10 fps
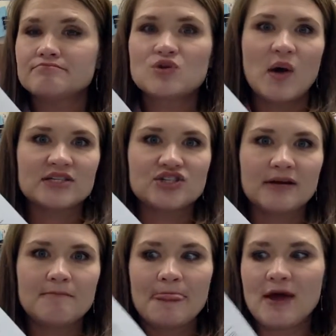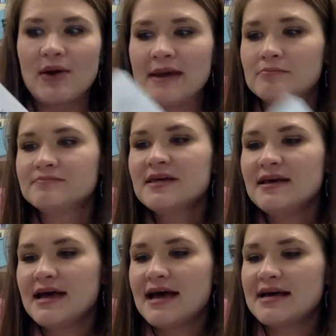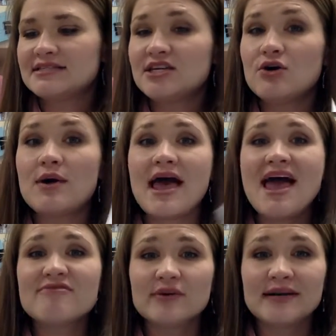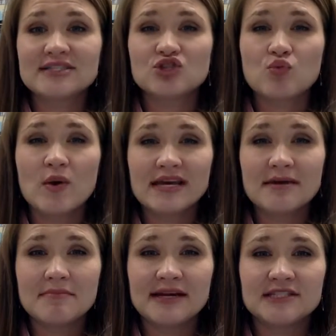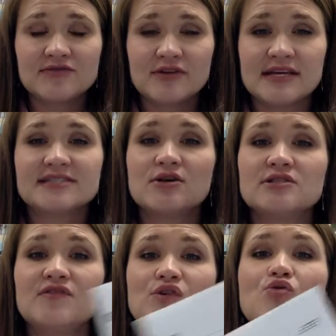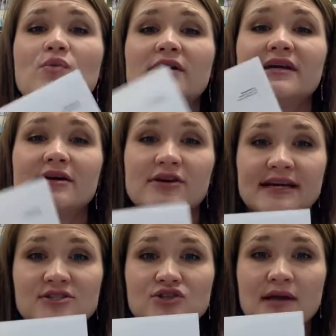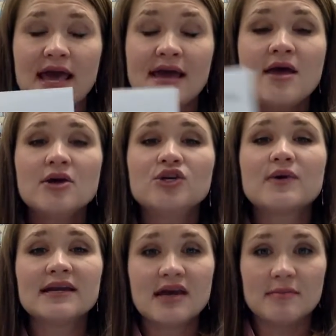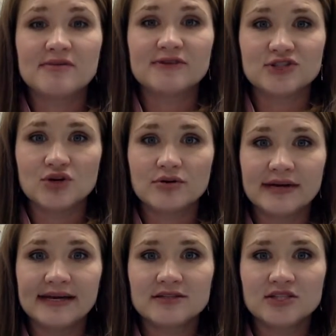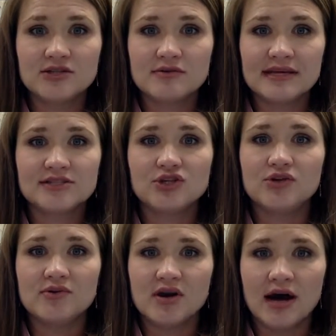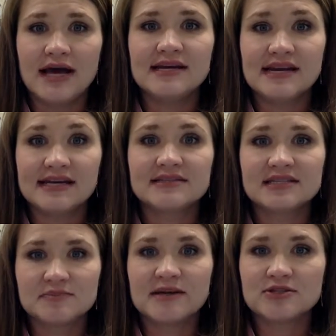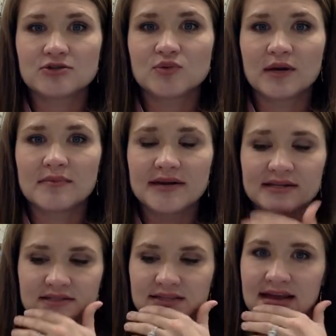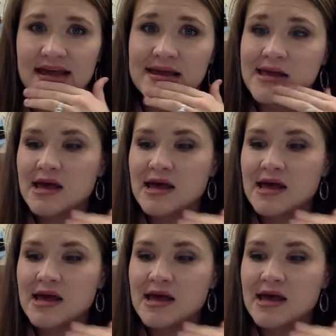question, okay? So everyone has 20 minutes for this. Those of you who weren't here yesterday, you can come in for tutoring to do this. You do not need to spend your 20 minutes today